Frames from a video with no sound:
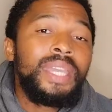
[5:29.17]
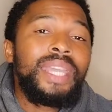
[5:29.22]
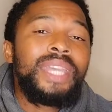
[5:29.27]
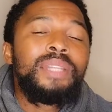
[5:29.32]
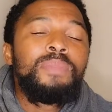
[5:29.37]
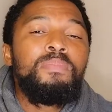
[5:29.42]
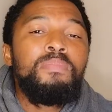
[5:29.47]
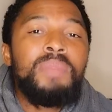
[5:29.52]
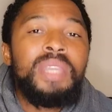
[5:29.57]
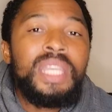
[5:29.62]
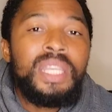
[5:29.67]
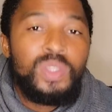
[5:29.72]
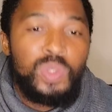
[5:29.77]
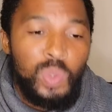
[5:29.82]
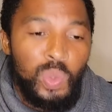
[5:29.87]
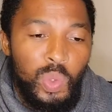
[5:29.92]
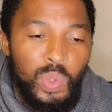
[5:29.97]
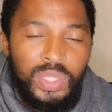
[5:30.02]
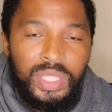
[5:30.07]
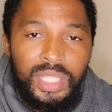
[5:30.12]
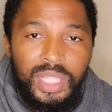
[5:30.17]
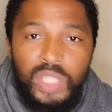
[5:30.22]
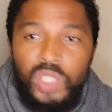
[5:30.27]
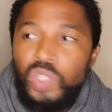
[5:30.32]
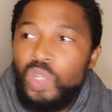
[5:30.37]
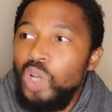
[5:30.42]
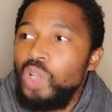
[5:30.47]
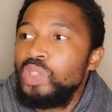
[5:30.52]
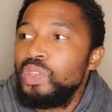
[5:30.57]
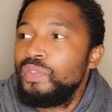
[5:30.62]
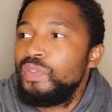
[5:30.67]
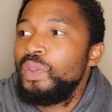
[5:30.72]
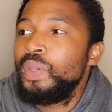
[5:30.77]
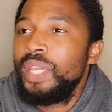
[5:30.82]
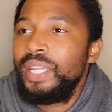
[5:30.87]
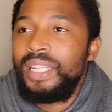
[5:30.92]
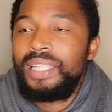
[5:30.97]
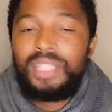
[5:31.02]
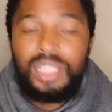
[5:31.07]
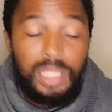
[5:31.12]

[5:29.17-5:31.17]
It means, Uguti, the chance of you getting